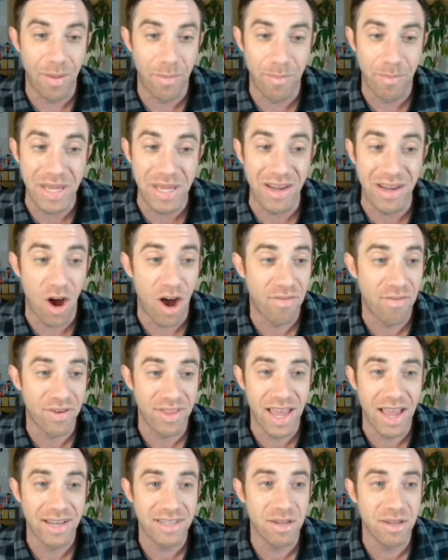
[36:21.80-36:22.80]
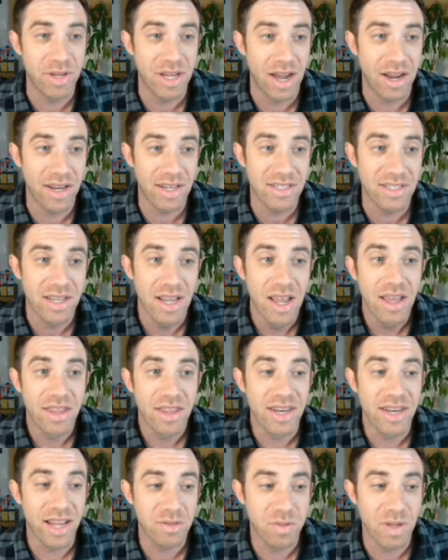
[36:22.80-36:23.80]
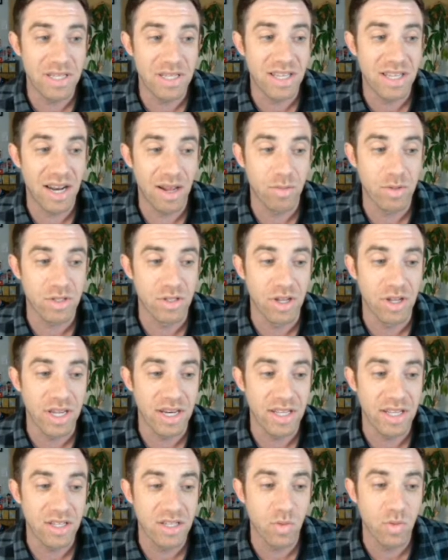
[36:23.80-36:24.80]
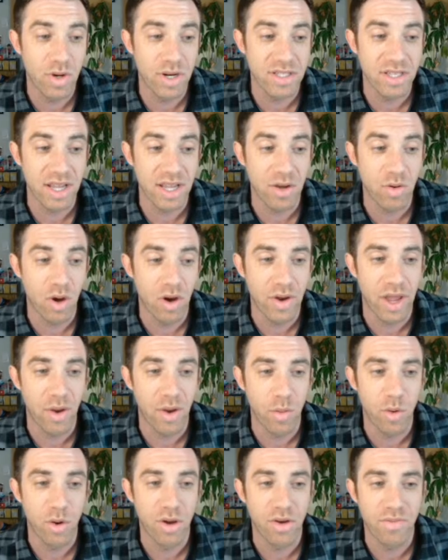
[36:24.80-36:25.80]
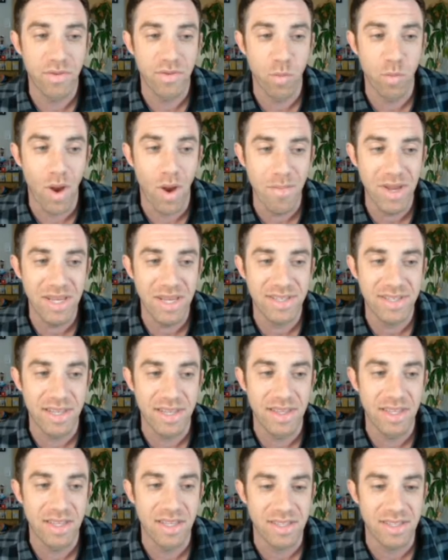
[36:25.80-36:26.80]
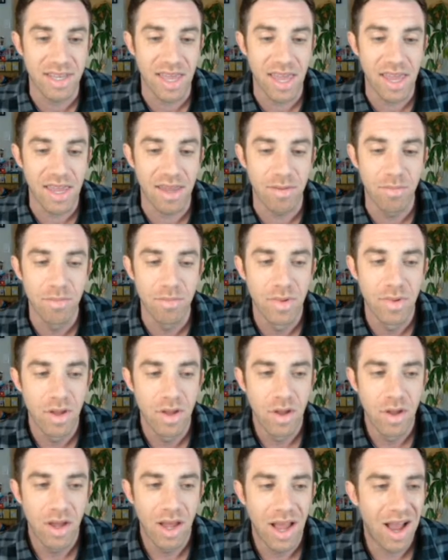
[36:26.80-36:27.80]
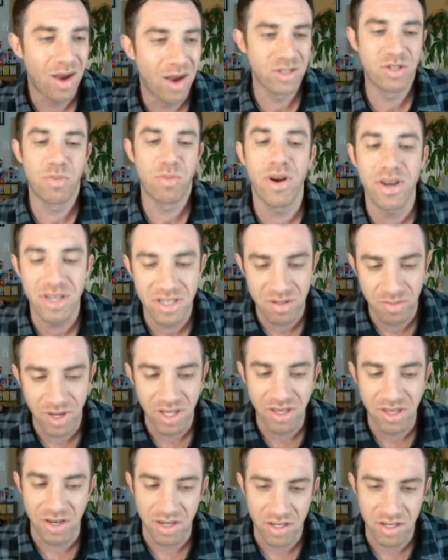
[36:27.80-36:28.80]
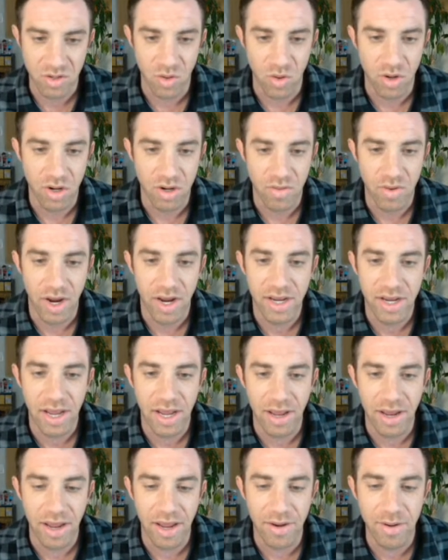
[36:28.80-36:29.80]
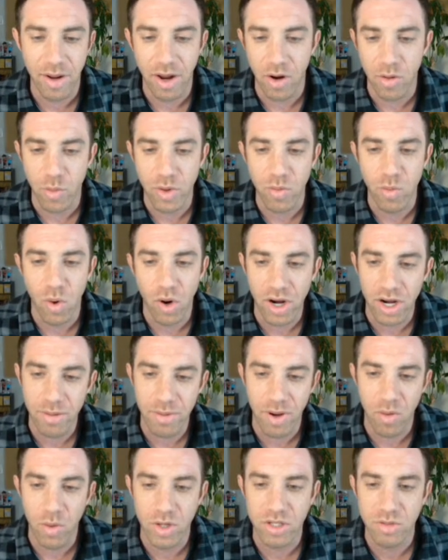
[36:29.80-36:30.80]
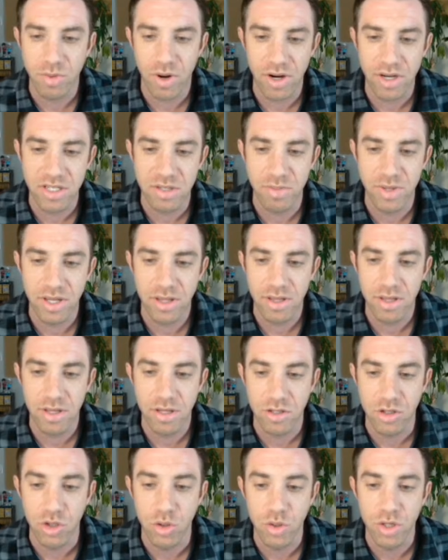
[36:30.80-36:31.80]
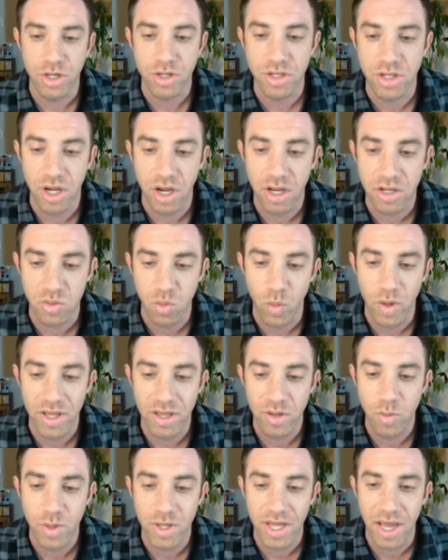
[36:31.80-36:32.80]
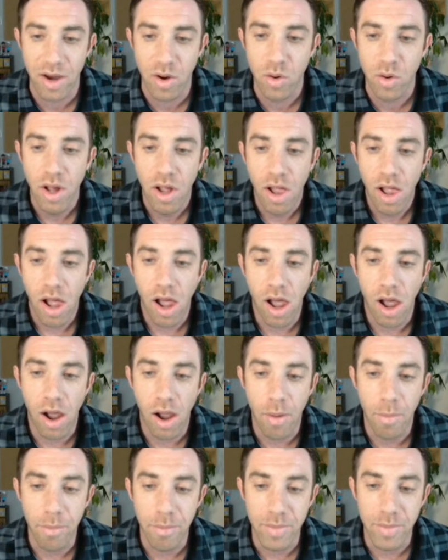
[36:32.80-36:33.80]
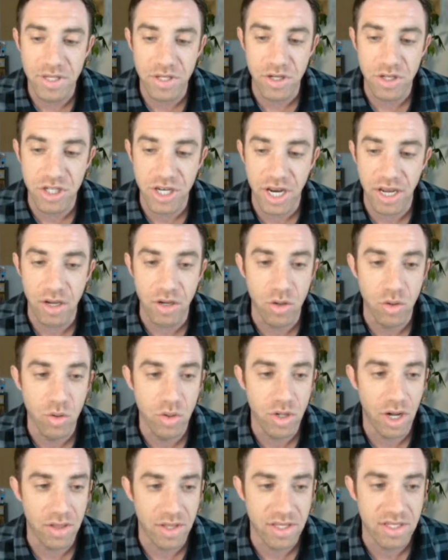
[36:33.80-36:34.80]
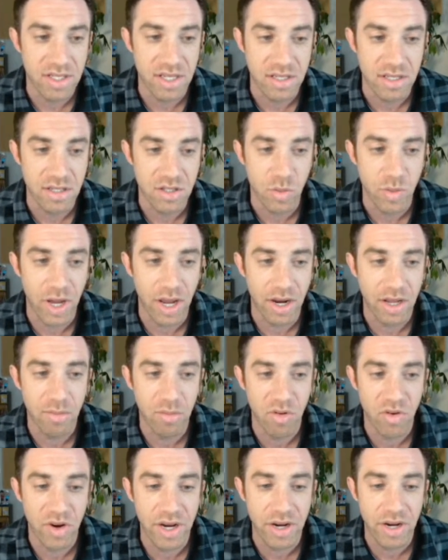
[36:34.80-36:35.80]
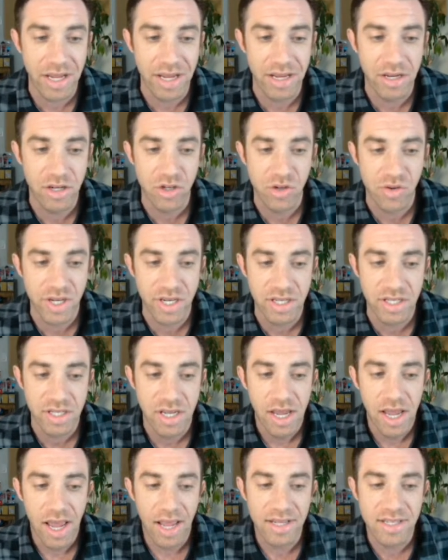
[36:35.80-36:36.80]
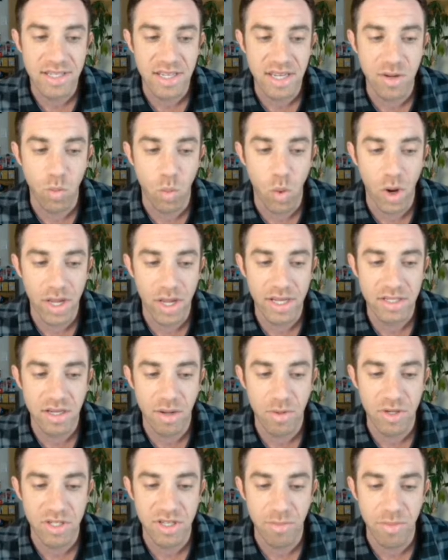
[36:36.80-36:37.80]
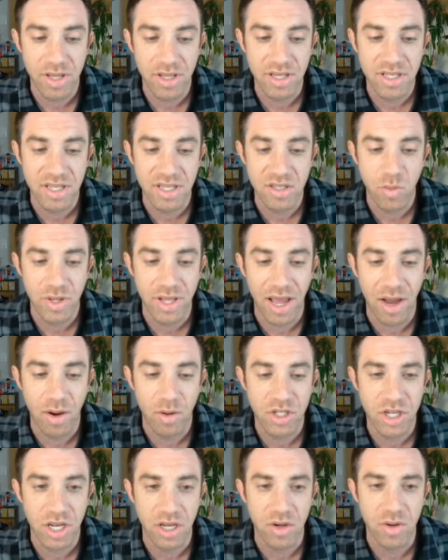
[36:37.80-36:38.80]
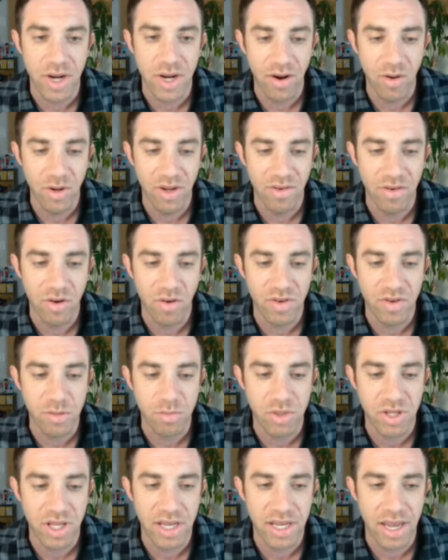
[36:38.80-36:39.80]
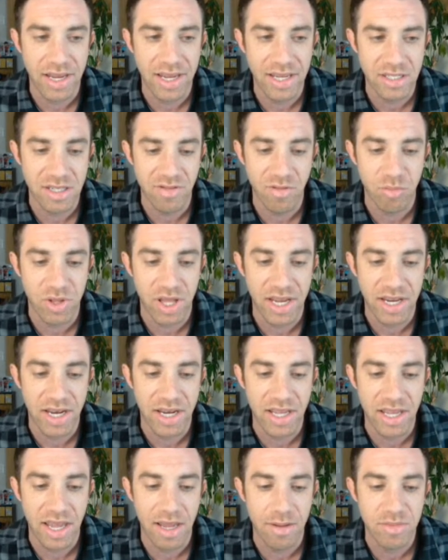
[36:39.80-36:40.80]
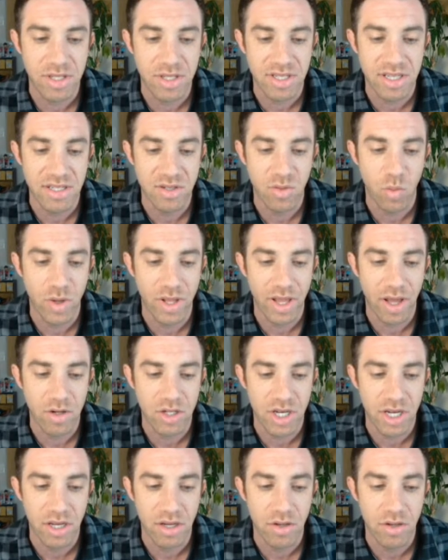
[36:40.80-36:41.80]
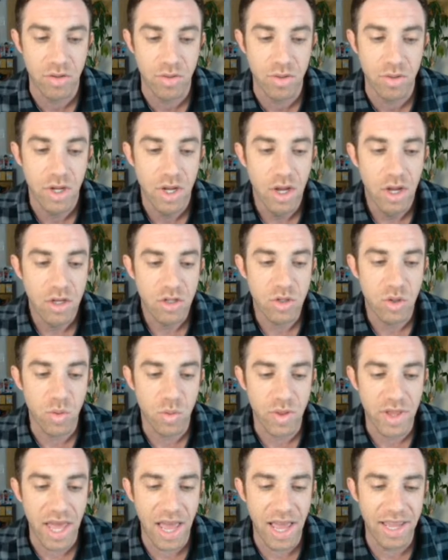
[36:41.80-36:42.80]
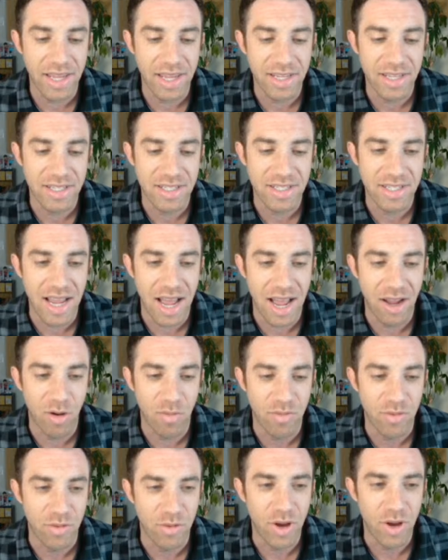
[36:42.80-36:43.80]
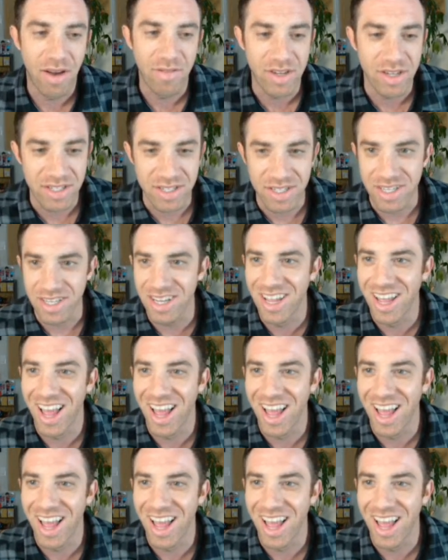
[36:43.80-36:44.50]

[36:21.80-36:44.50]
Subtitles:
being off of that, to be honest. The next place that I was looking in this one is like, okay, well, if Wemby's in this game, how's Jabari Smith going to score, right? And are we worried about what Jabari Smith Jr. does with and without Mr. Şengün on the season? So we got to come over here to injuries and see what his numbers have been this season without Şengün. I don't even know if he's played yet. He hasn't even played any games this season without Şengün. So that is not helpful, obviously.